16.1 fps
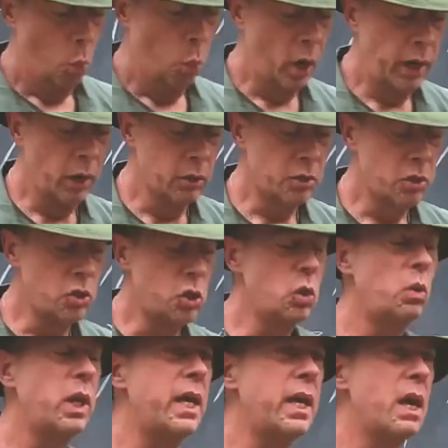What else
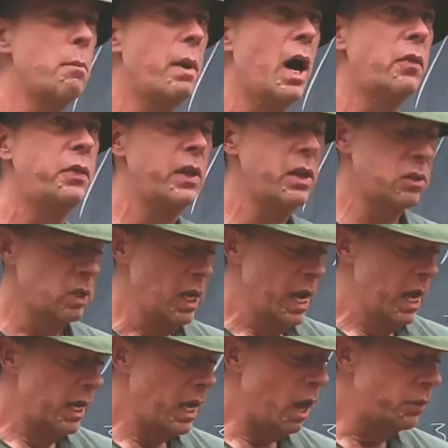is unique about this?
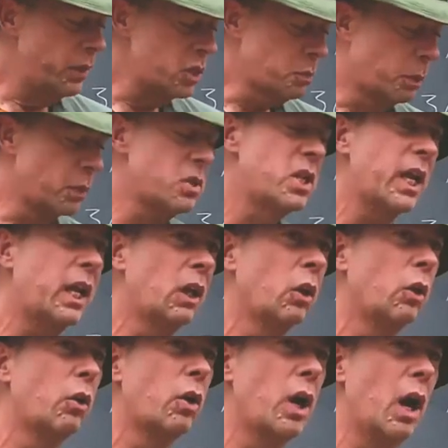Now, this
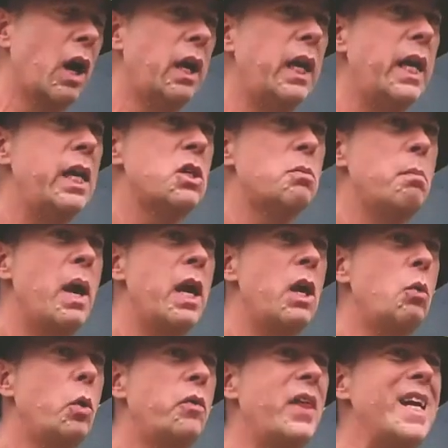particular gun is
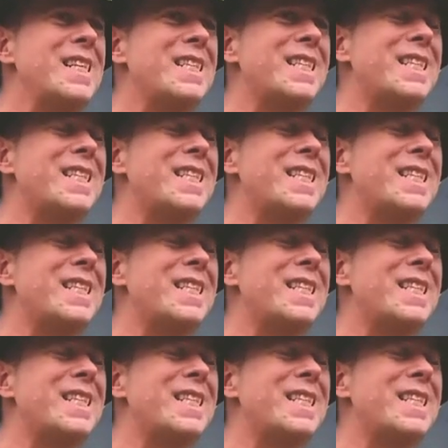made with a